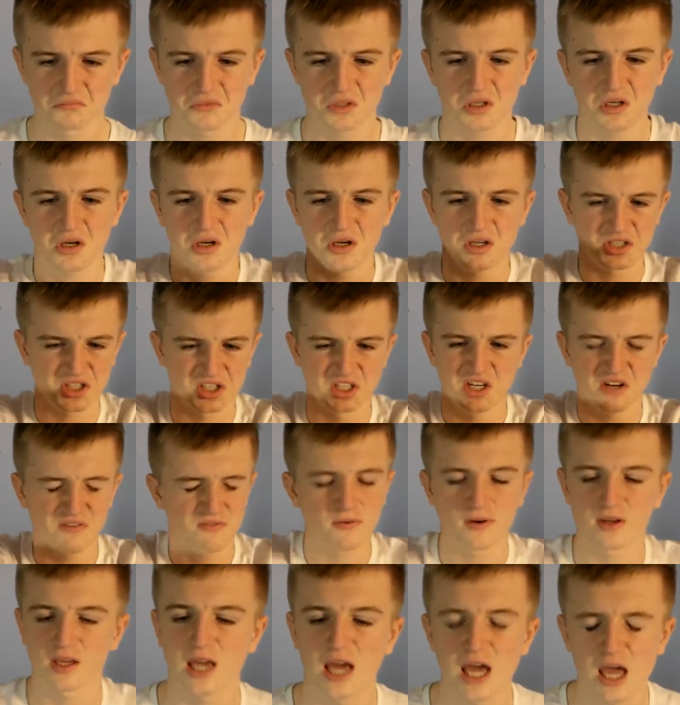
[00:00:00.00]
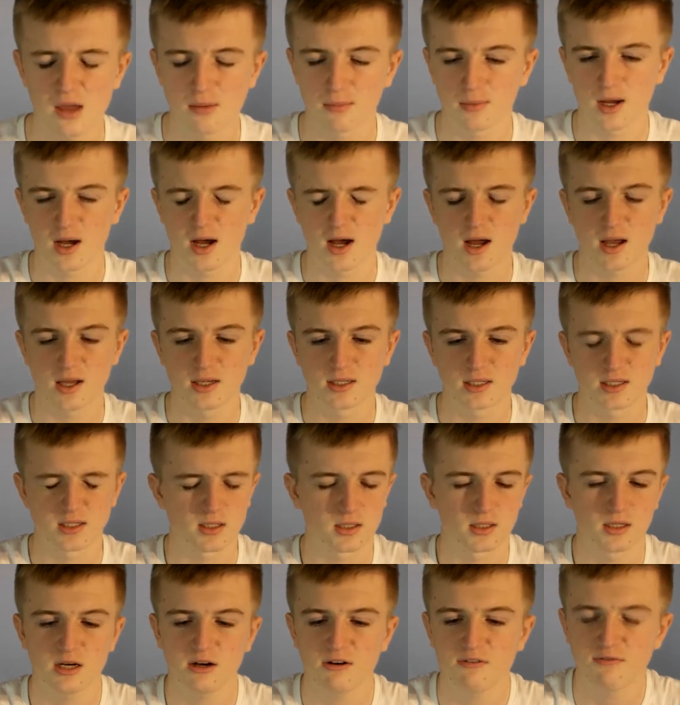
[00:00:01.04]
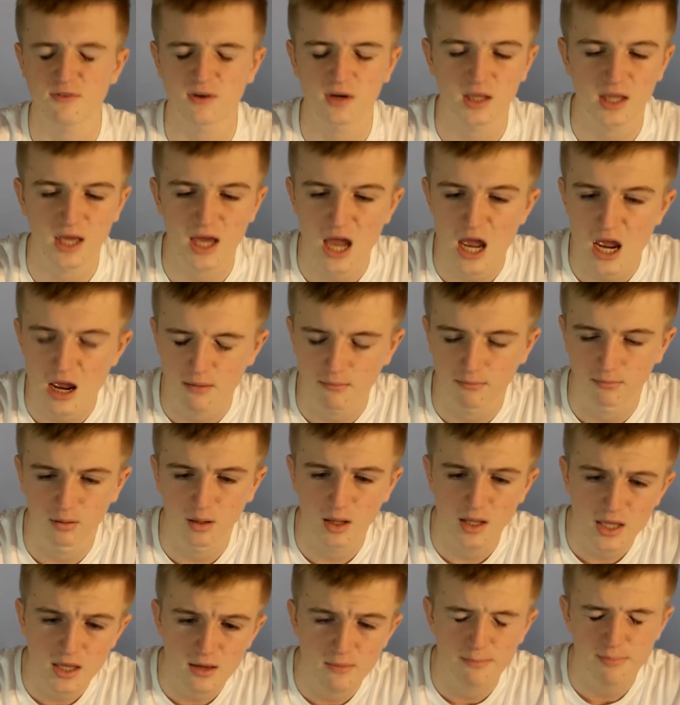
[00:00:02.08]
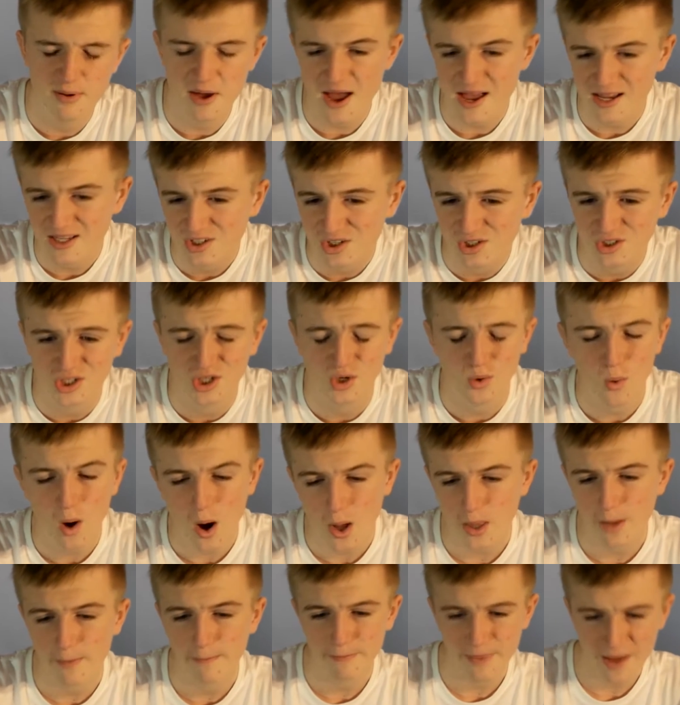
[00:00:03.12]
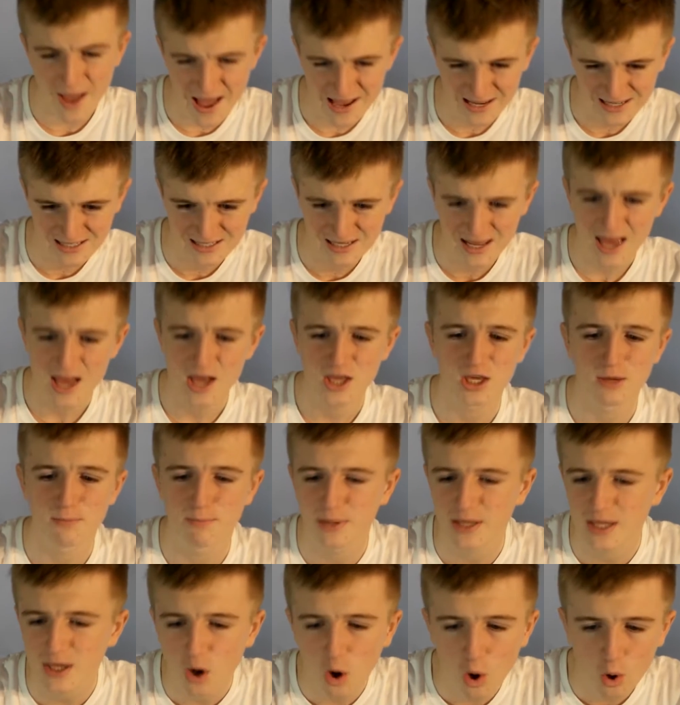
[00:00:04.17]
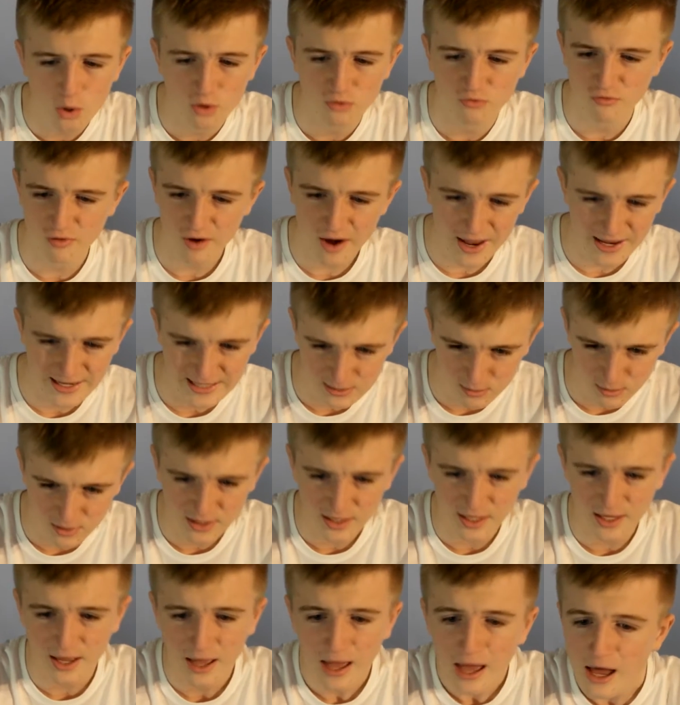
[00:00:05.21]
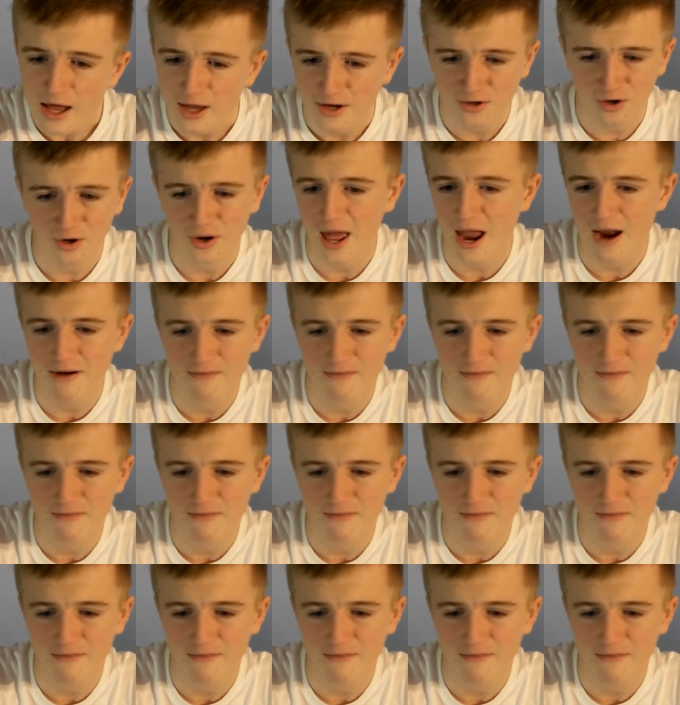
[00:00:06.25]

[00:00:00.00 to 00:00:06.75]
It's a different game, guys. It's a different game. Play your best because you are the best. You beat all the rest with your non-heavy